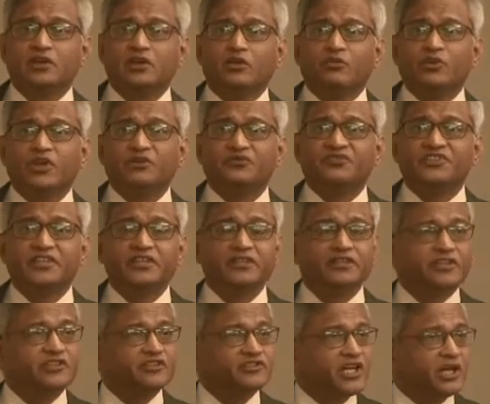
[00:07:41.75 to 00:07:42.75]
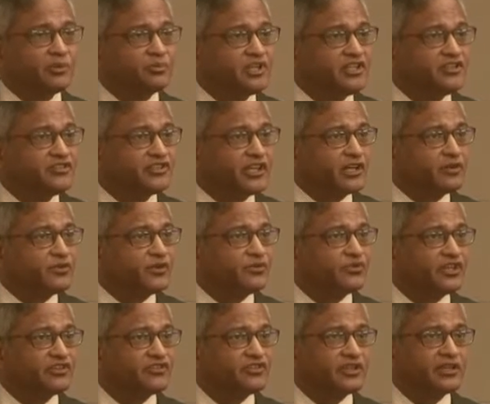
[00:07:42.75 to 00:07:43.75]
we have seen the Japanese
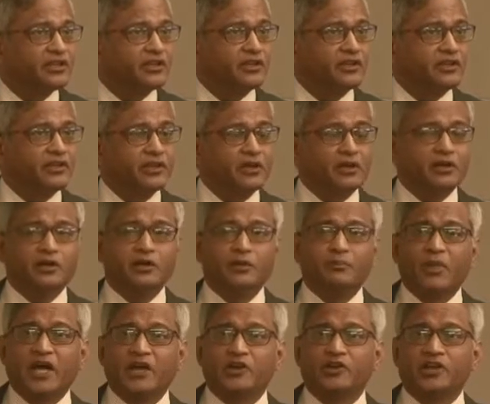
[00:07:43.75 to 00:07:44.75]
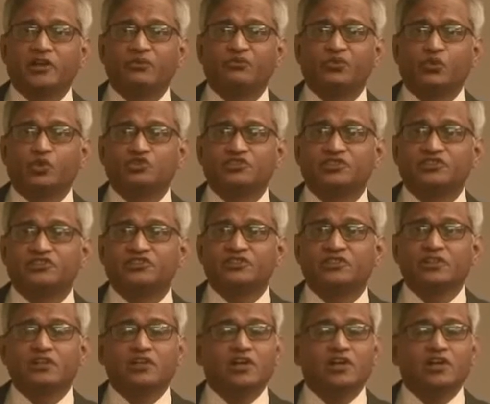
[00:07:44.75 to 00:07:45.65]
self-defense and, uh, maritime forces,